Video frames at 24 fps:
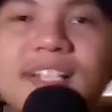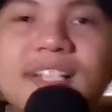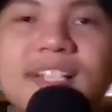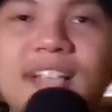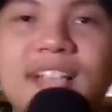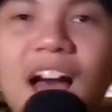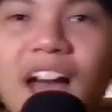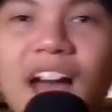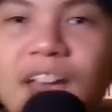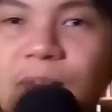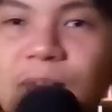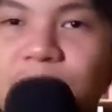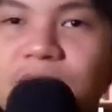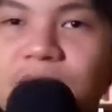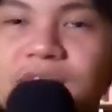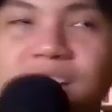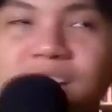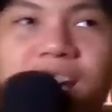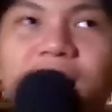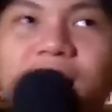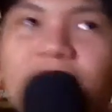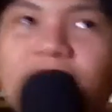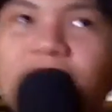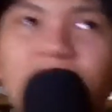Simons?
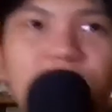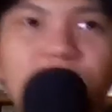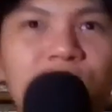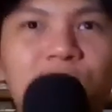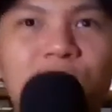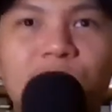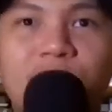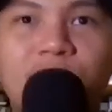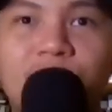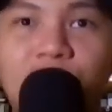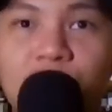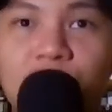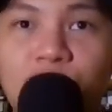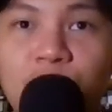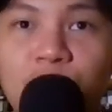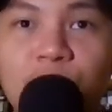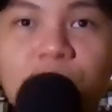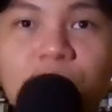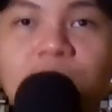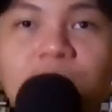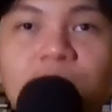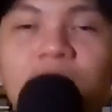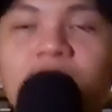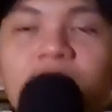He ain't even
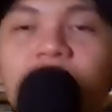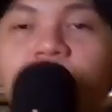good.